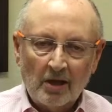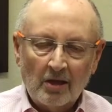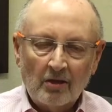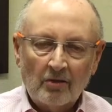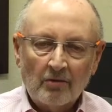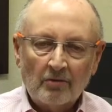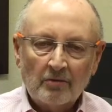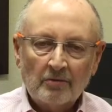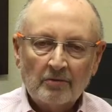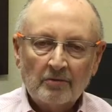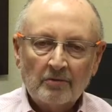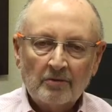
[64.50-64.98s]

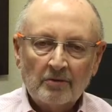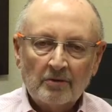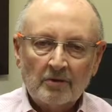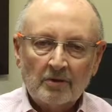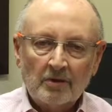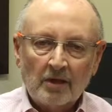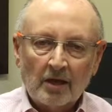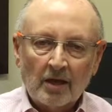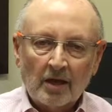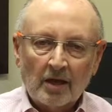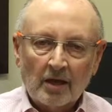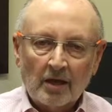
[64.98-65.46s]
mail,
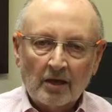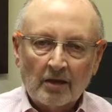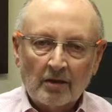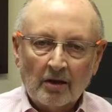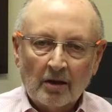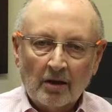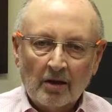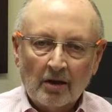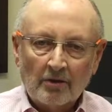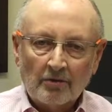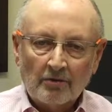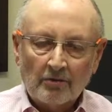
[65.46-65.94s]

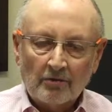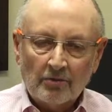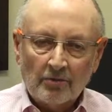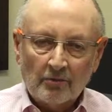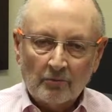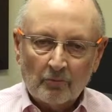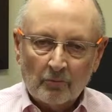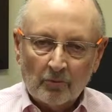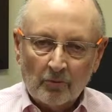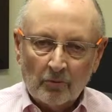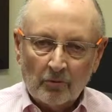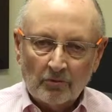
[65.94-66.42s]
and under
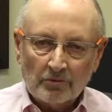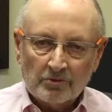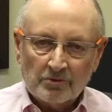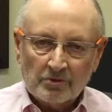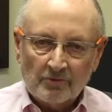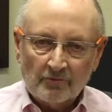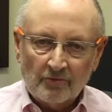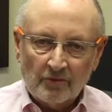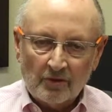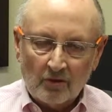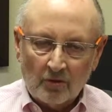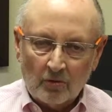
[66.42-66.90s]
the
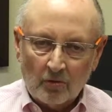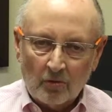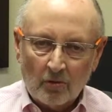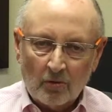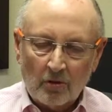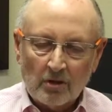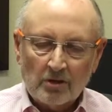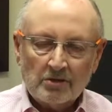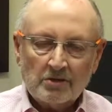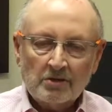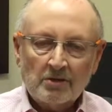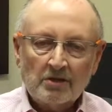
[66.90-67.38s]
rules of the
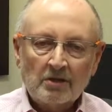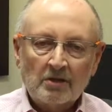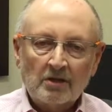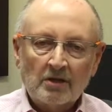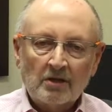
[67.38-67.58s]
court,